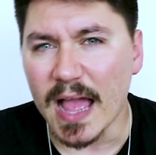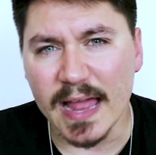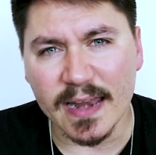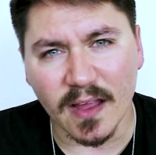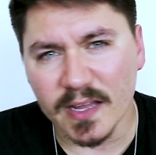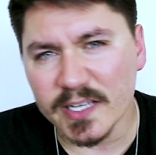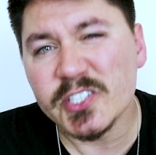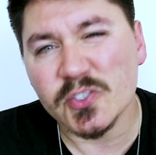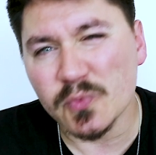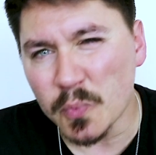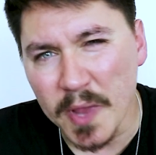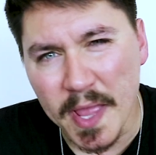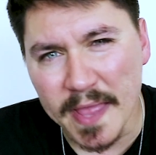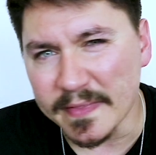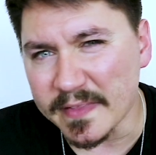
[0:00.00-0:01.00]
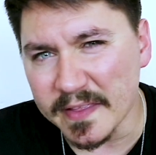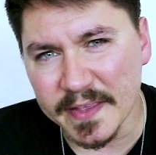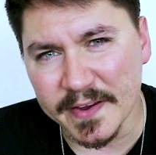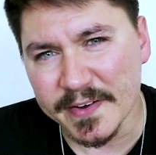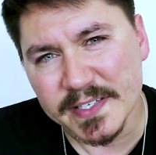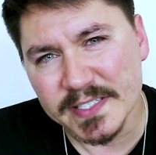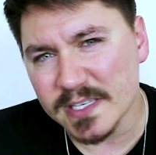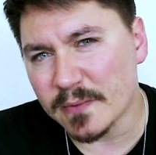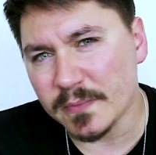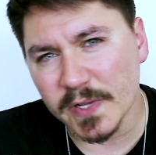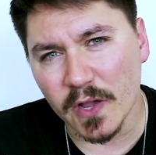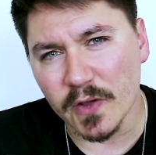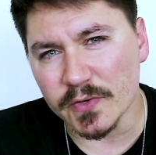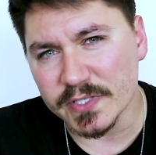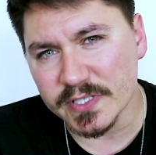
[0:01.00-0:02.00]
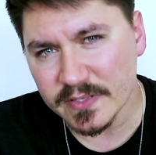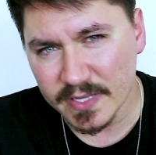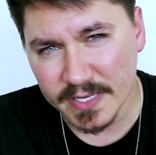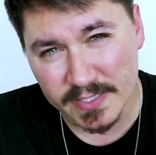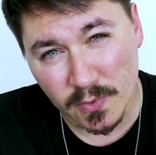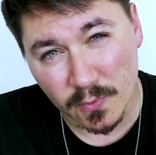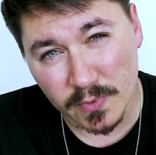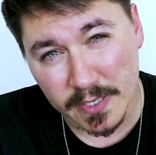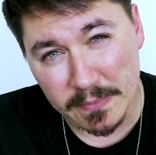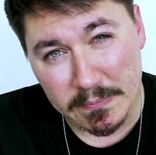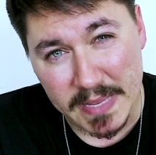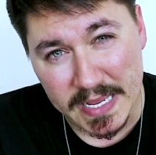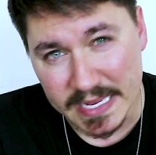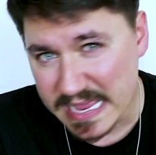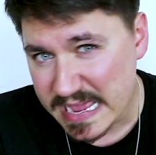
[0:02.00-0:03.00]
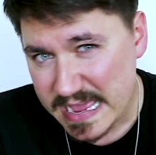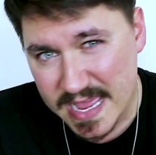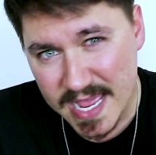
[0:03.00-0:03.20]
And I swear that there is some ghost that is haunting me,